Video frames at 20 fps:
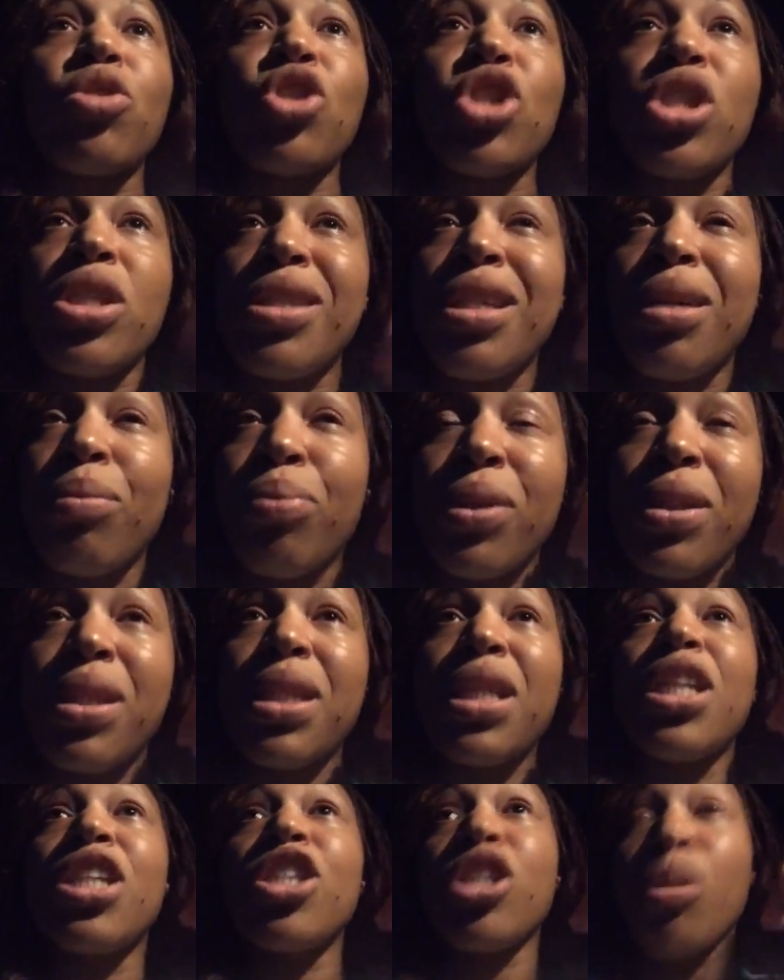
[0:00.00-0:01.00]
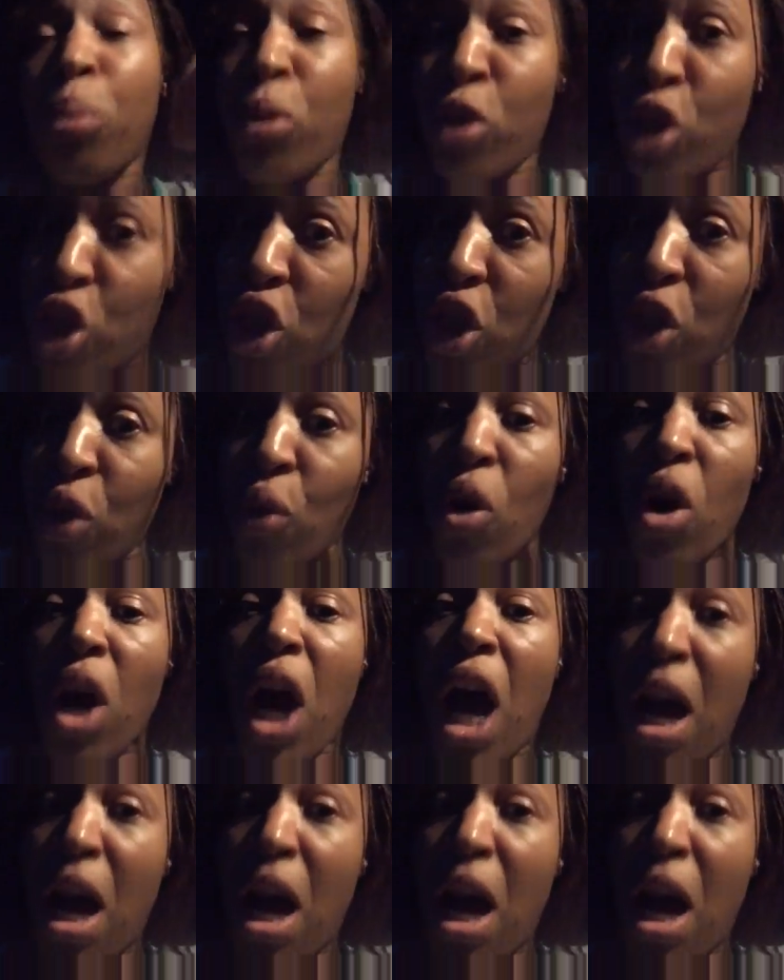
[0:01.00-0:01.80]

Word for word: she still proceeded to push the door